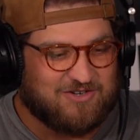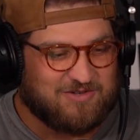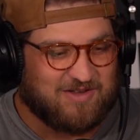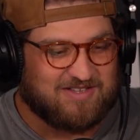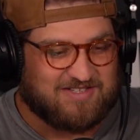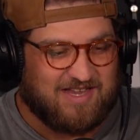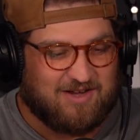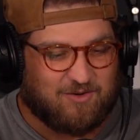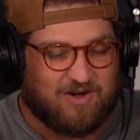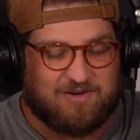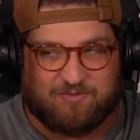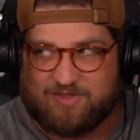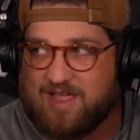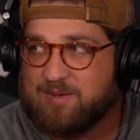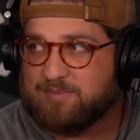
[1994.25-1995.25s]
Right. So I'll take
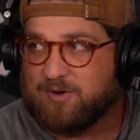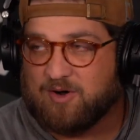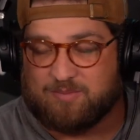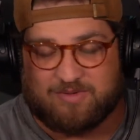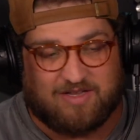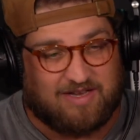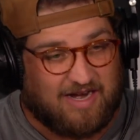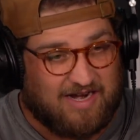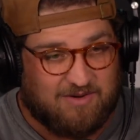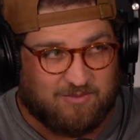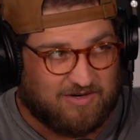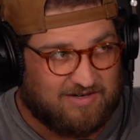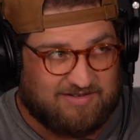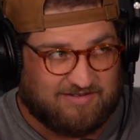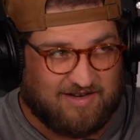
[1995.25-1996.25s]
credit for that part. Right. But like, I didn't
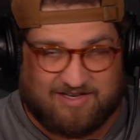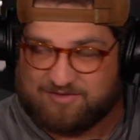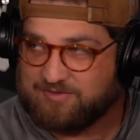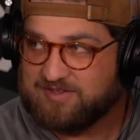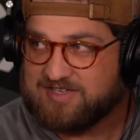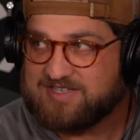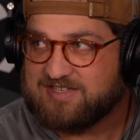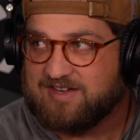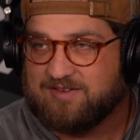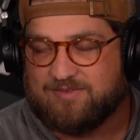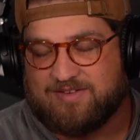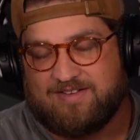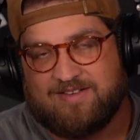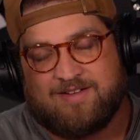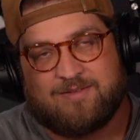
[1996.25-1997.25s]
want, I didn't ask for this stuff.
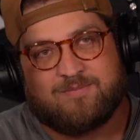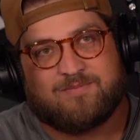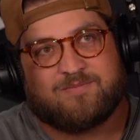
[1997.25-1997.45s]
Yeah.